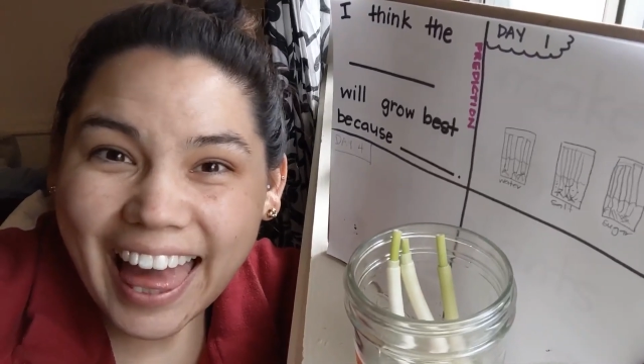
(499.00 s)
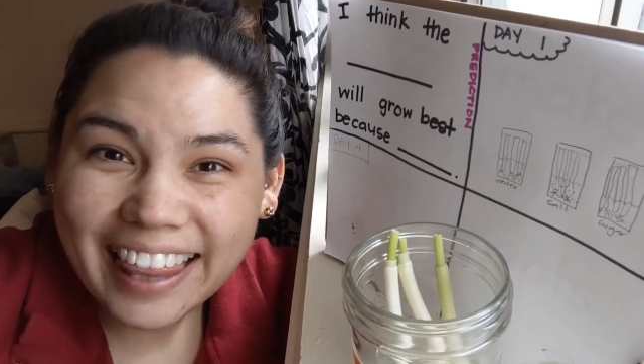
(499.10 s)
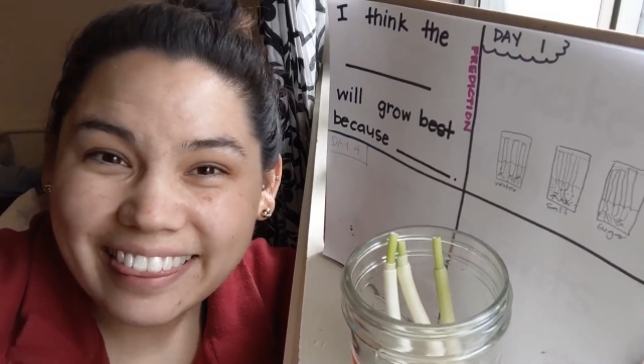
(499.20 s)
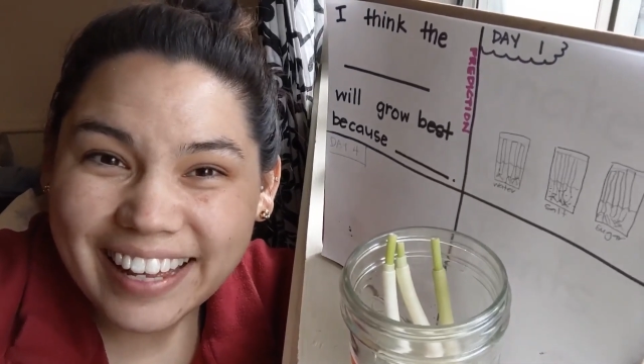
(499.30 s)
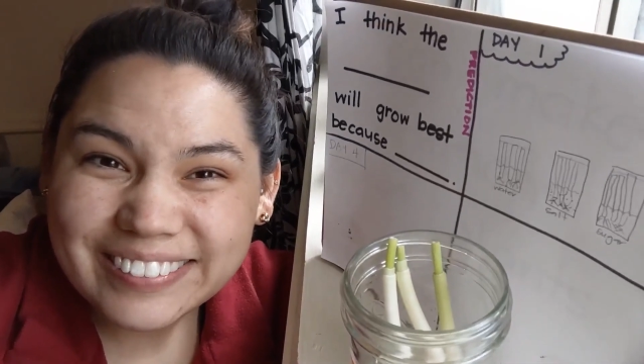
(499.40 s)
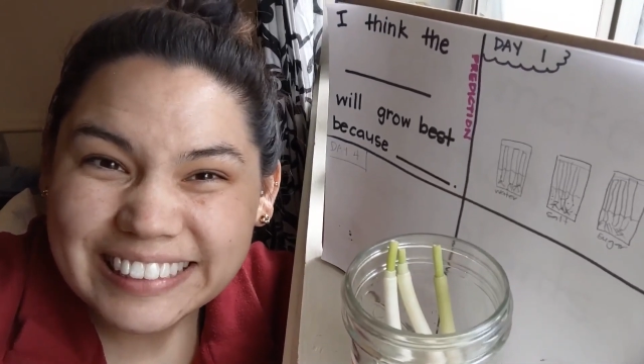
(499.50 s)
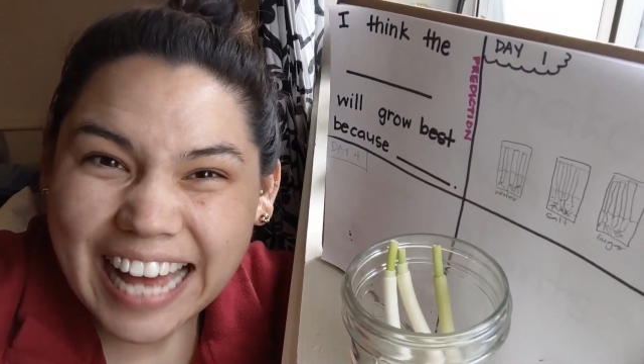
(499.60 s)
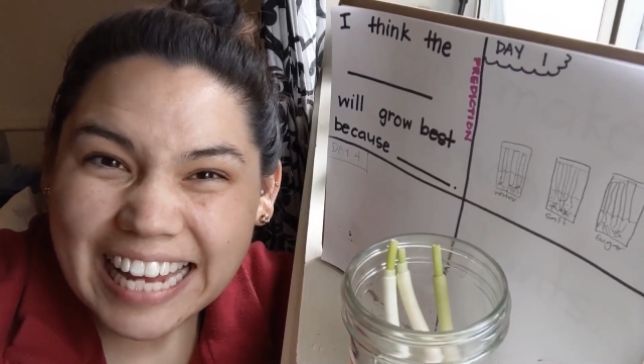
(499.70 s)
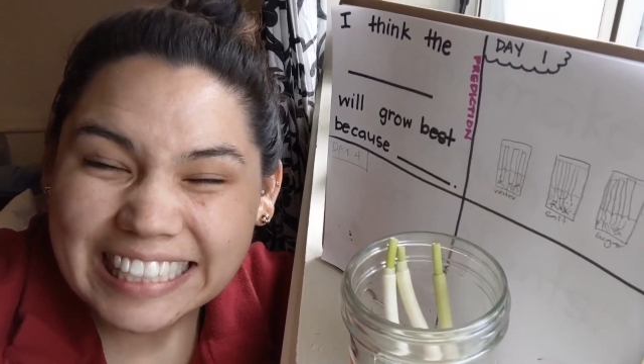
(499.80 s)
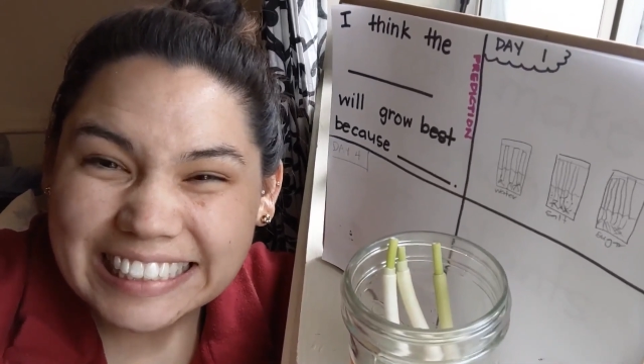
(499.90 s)
Hello
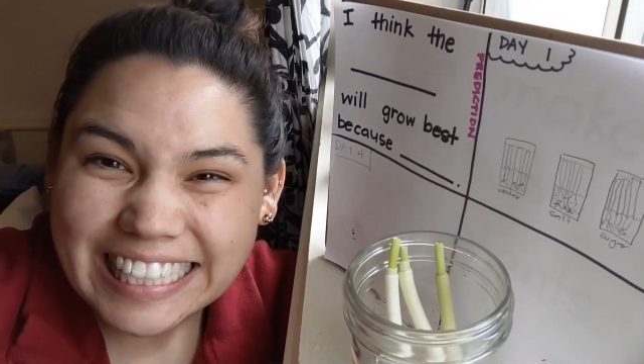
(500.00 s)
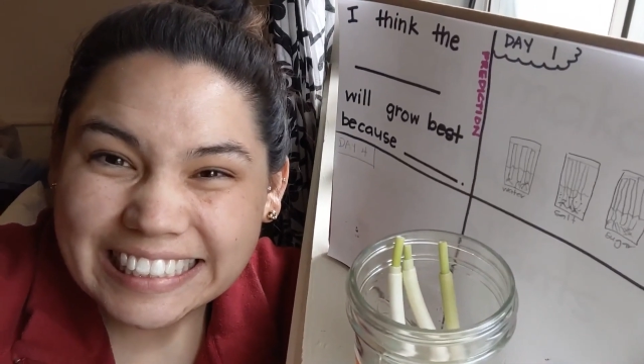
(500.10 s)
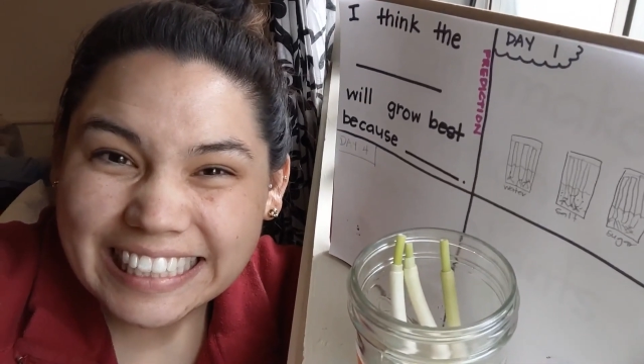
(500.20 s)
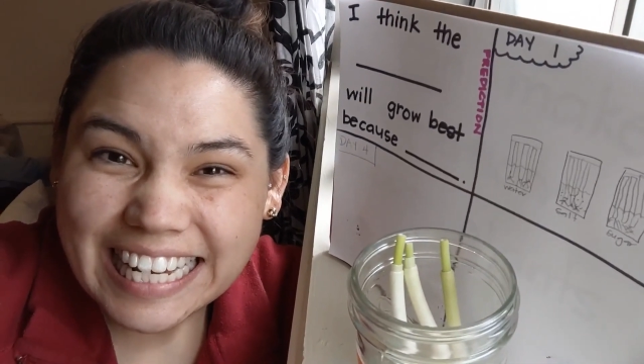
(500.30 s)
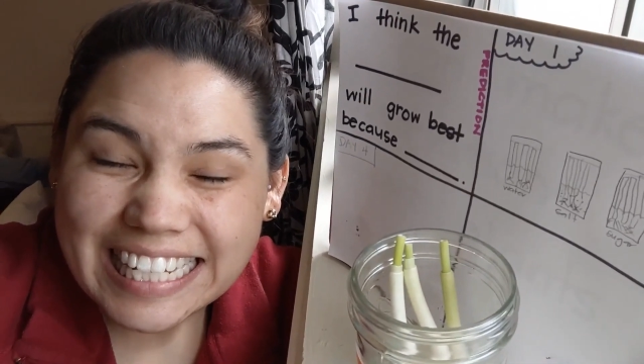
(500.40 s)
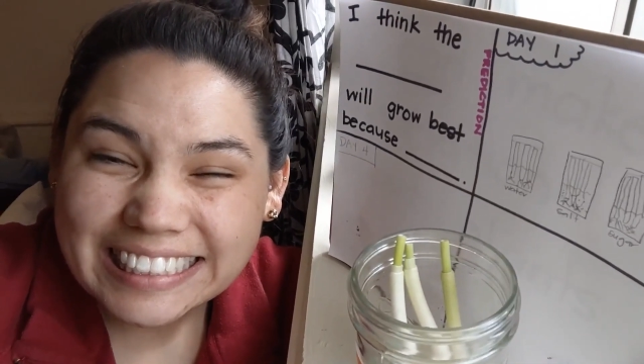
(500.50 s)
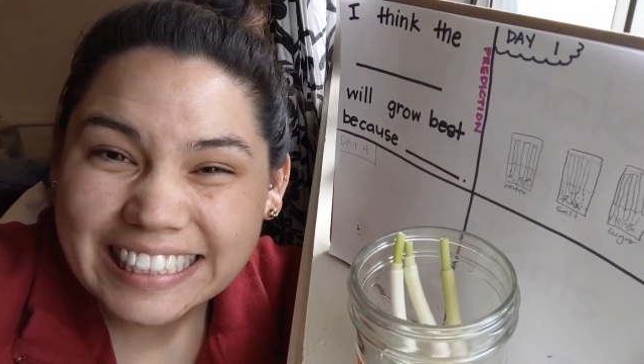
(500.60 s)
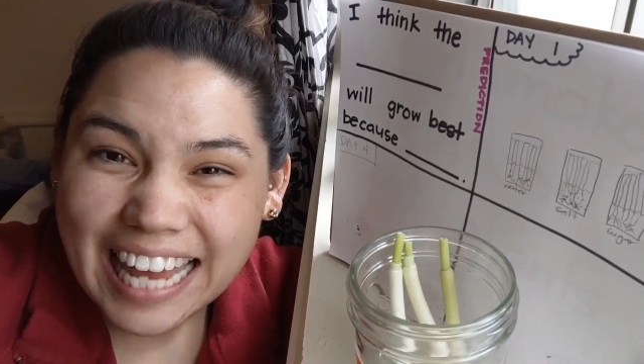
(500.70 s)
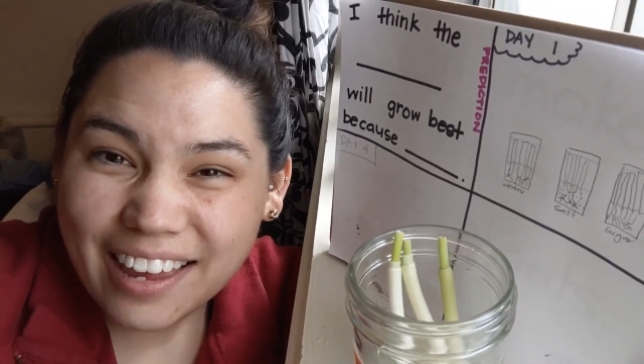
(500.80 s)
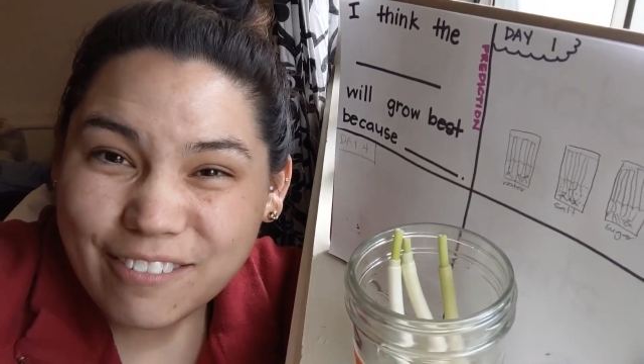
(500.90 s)
scientists, it is
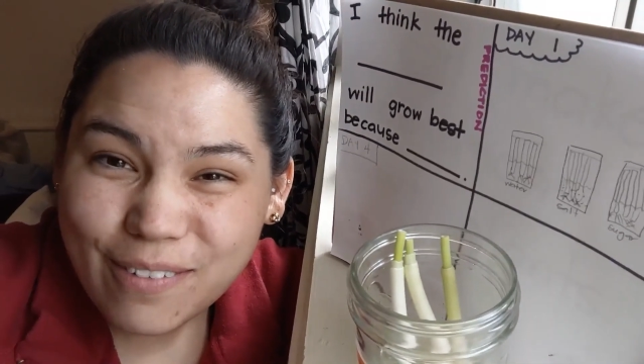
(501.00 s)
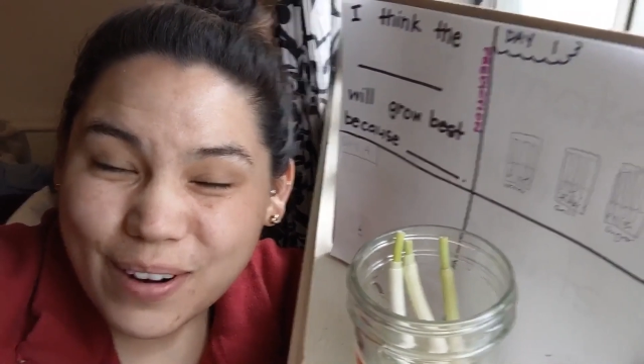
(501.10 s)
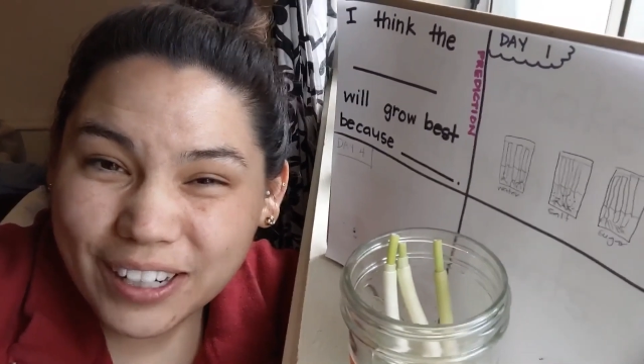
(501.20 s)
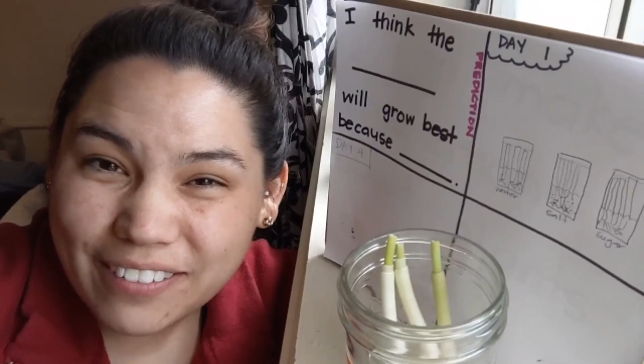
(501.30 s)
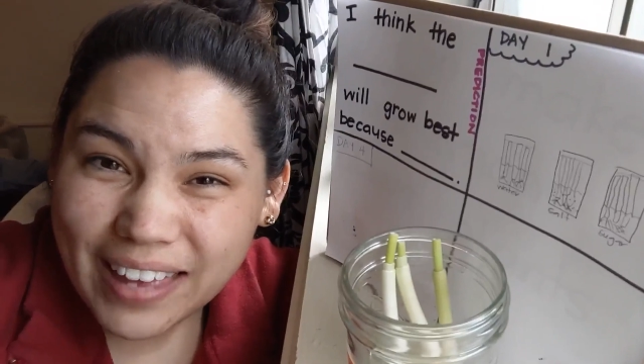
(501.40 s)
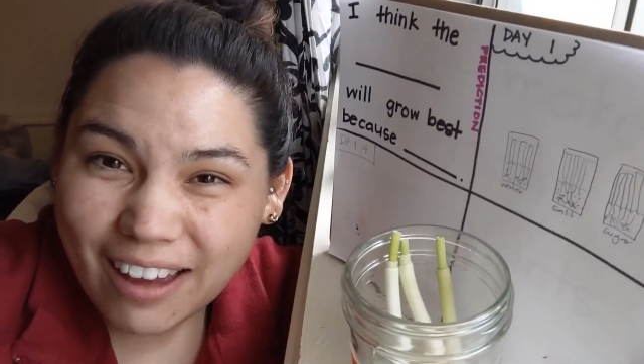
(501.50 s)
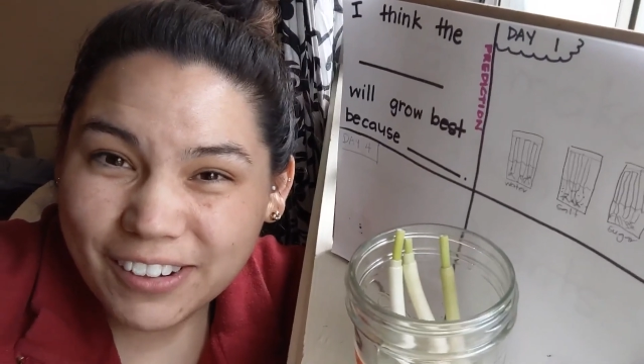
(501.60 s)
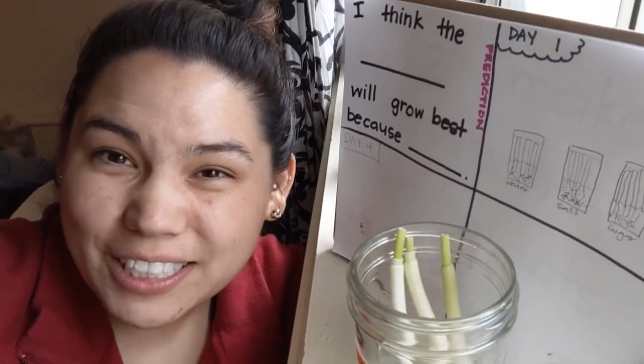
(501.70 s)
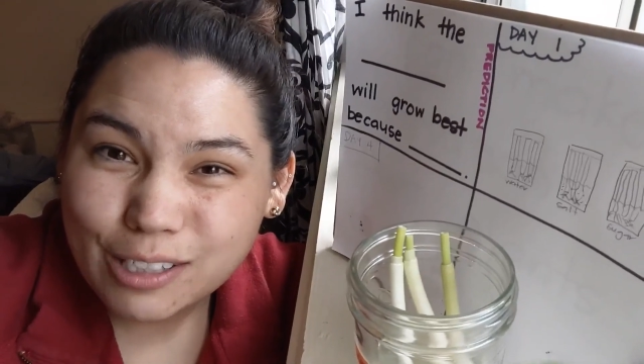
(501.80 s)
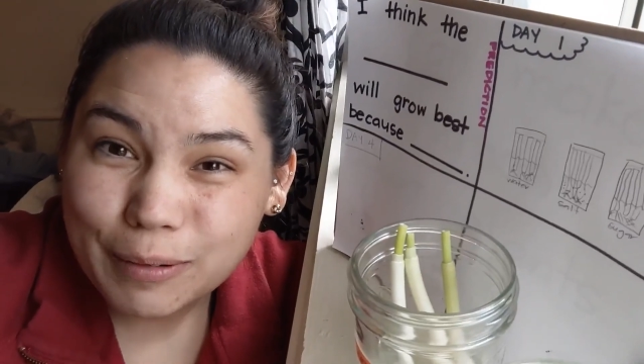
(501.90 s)
day 4 of
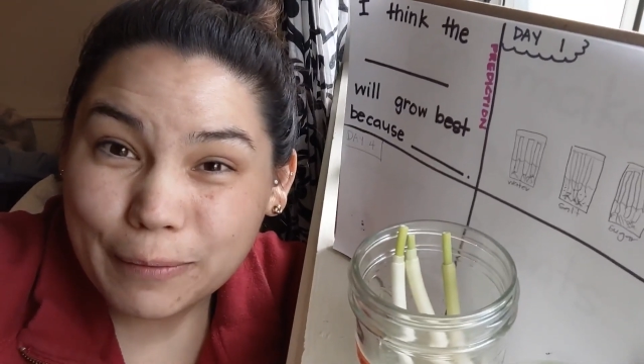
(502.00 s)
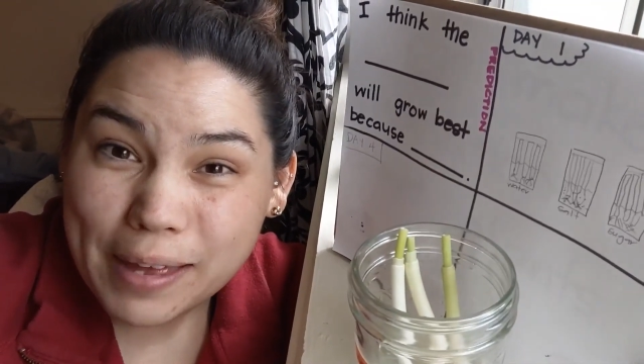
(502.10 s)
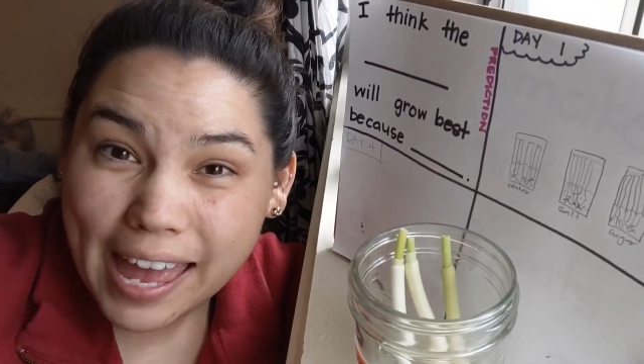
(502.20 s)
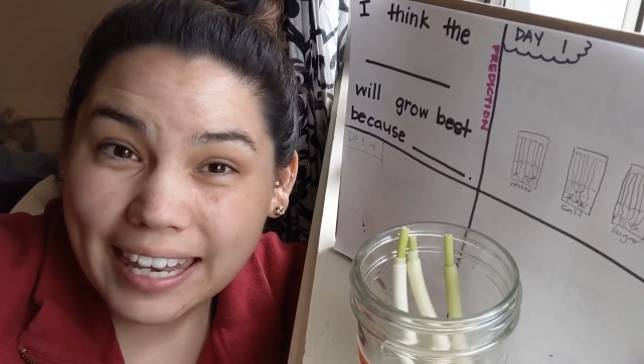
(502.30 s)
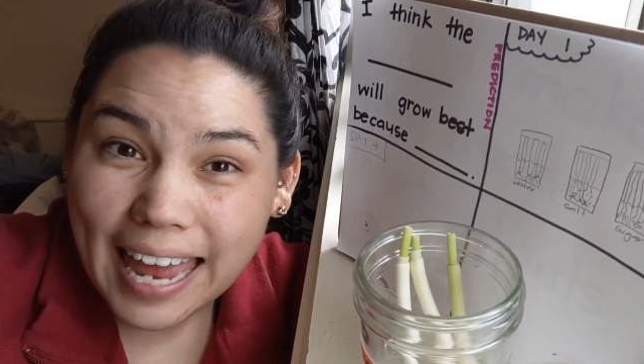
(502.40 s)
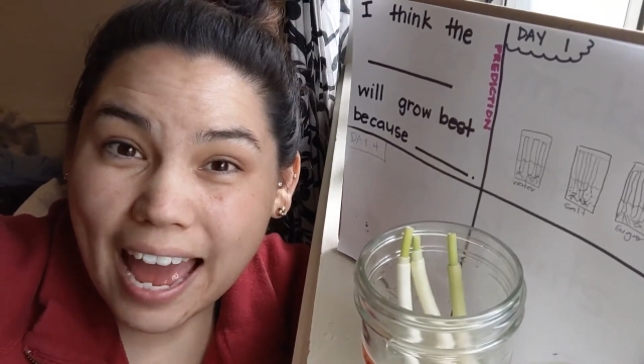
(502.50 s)
our experiment and